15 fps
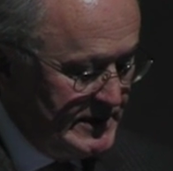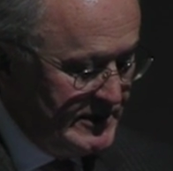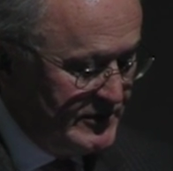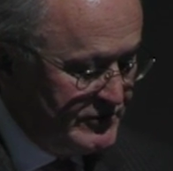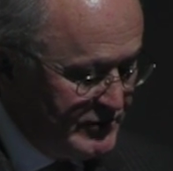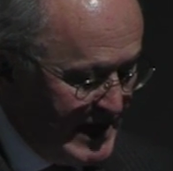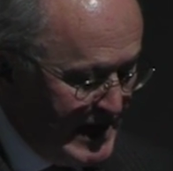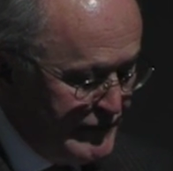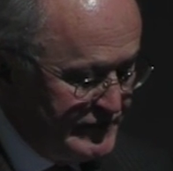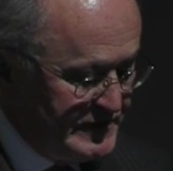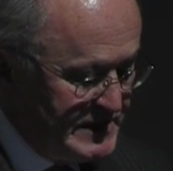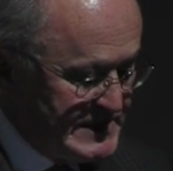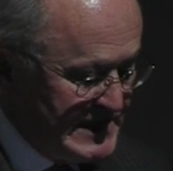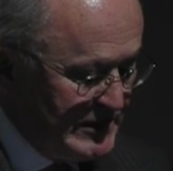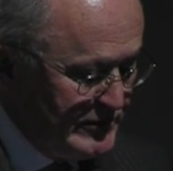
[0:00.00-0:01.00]
The draft
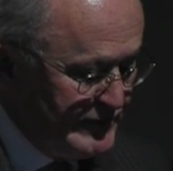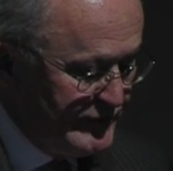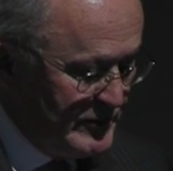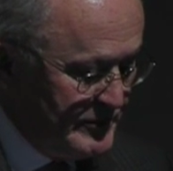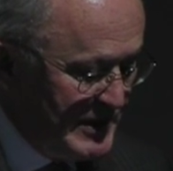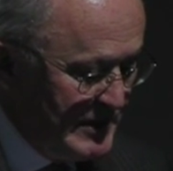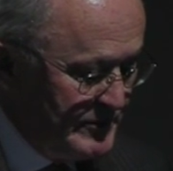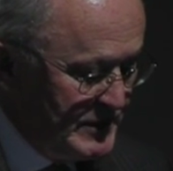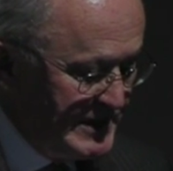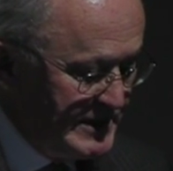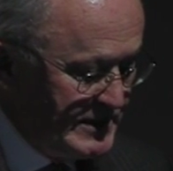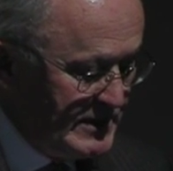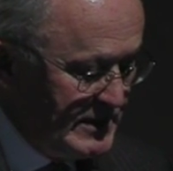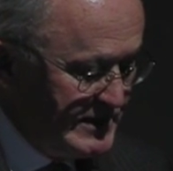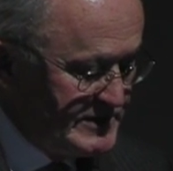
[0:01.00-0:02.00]
is out for public
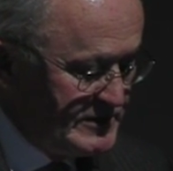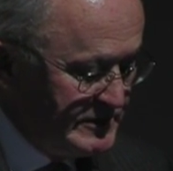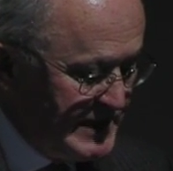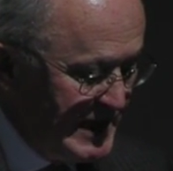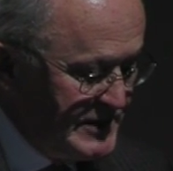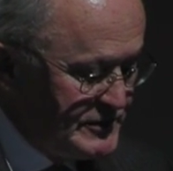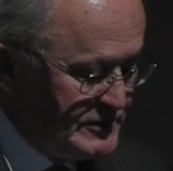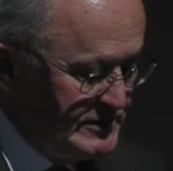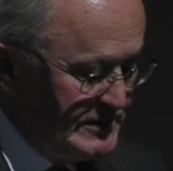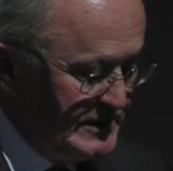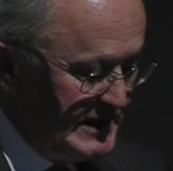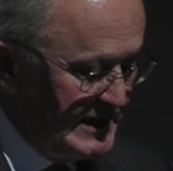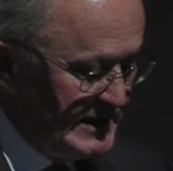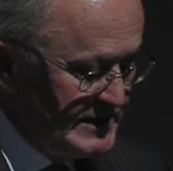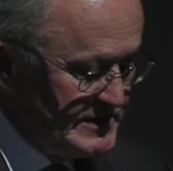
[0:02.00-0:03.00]
consultation,
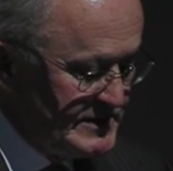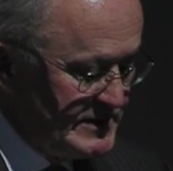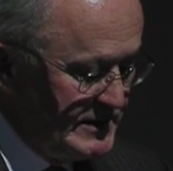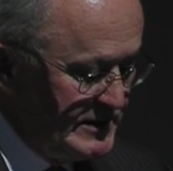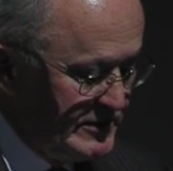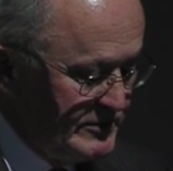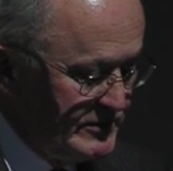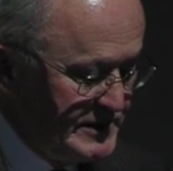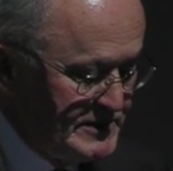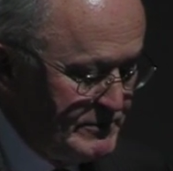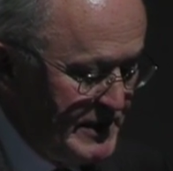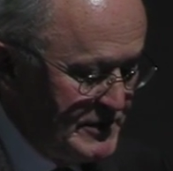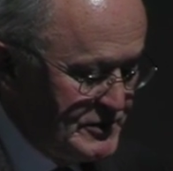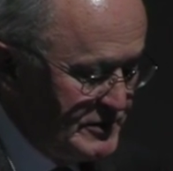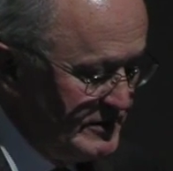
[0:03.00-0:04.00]
as Chris
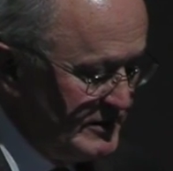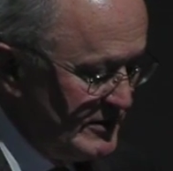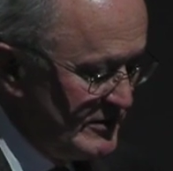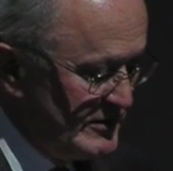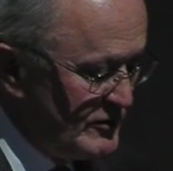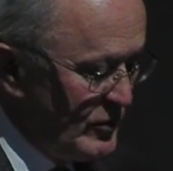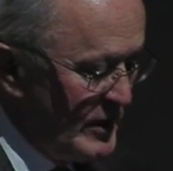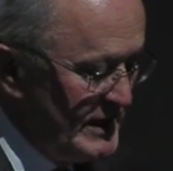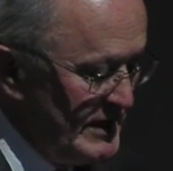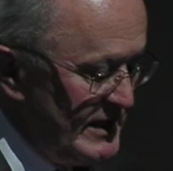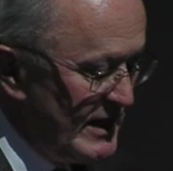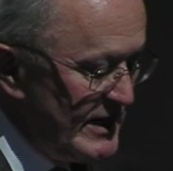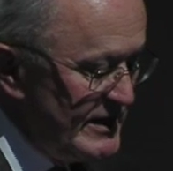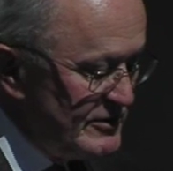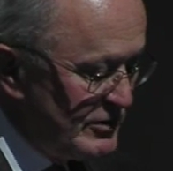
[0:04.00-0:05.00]
mentioned. There are
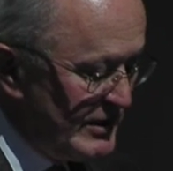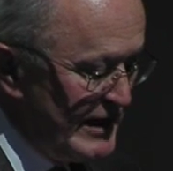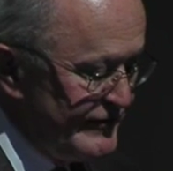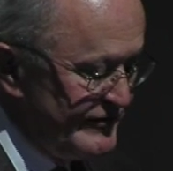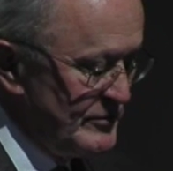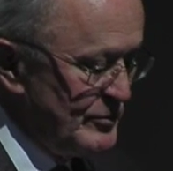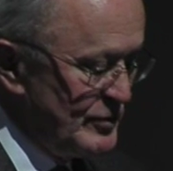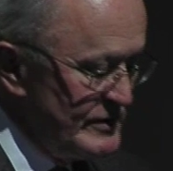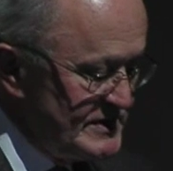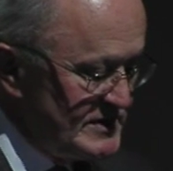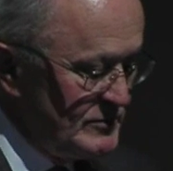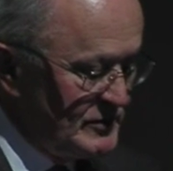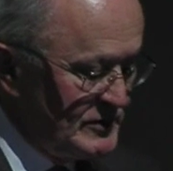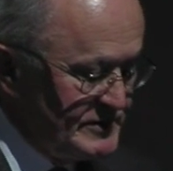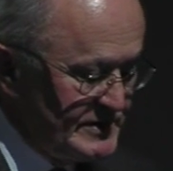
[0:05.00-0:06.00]
29 draft
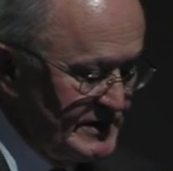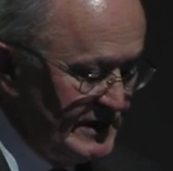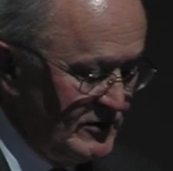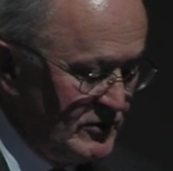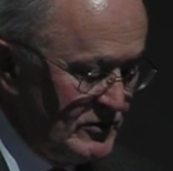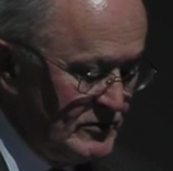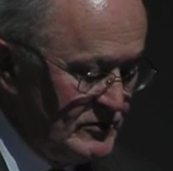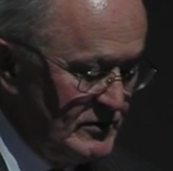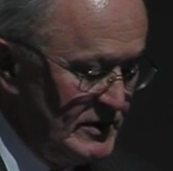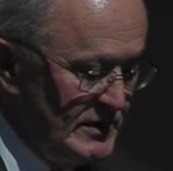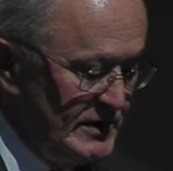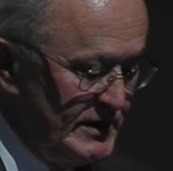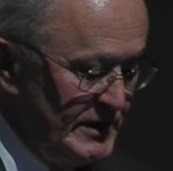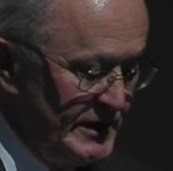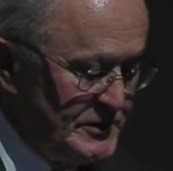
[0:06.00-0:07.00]
principles in all,
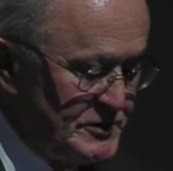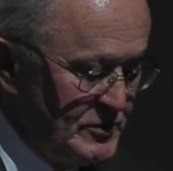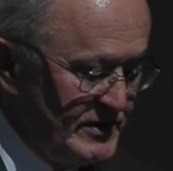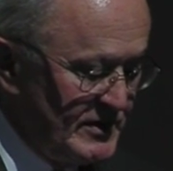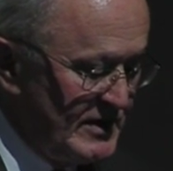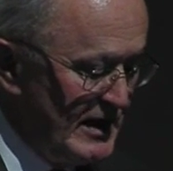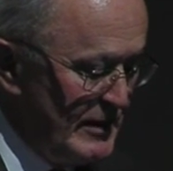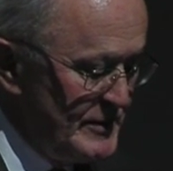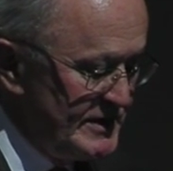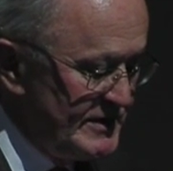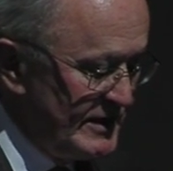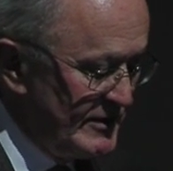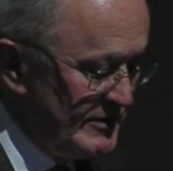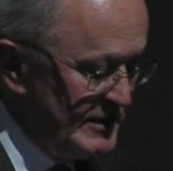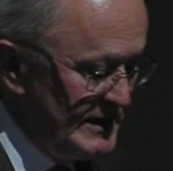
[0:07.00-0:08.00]
each with a
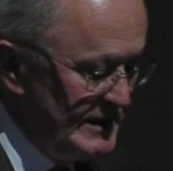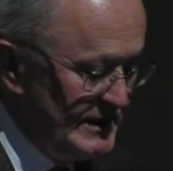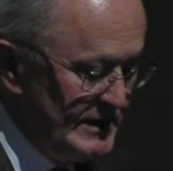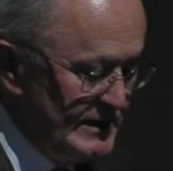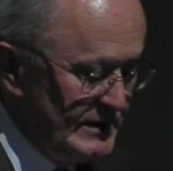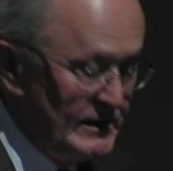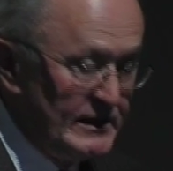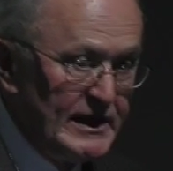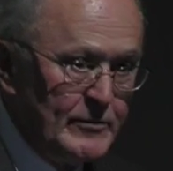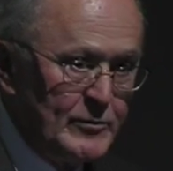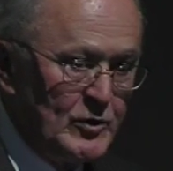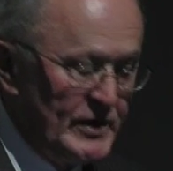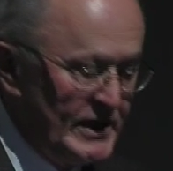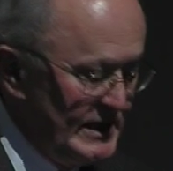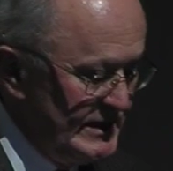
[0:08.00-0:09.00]
commentary
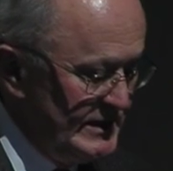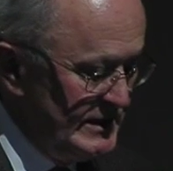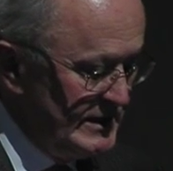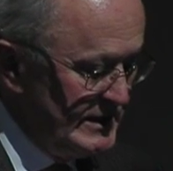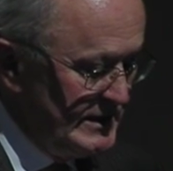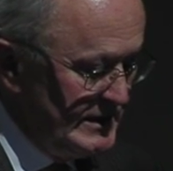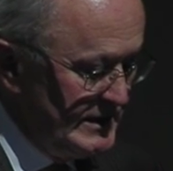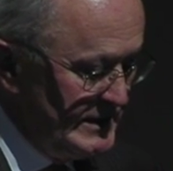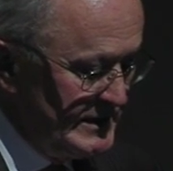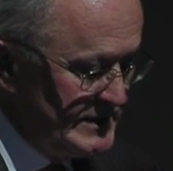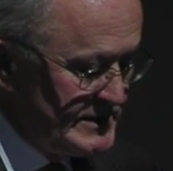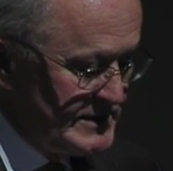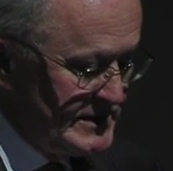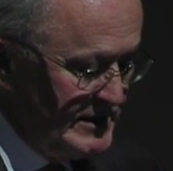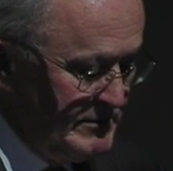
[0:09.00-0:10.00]
elaborating
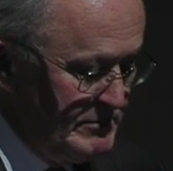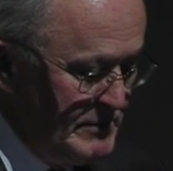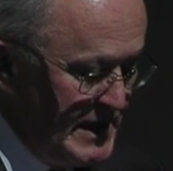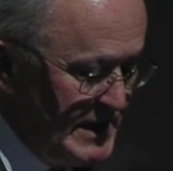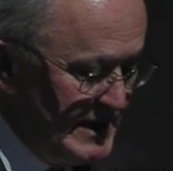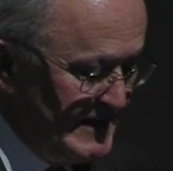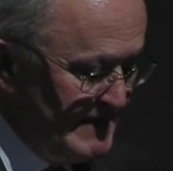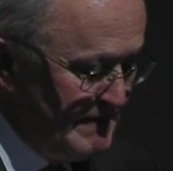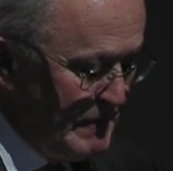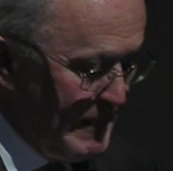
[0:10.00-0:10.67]
its meaning.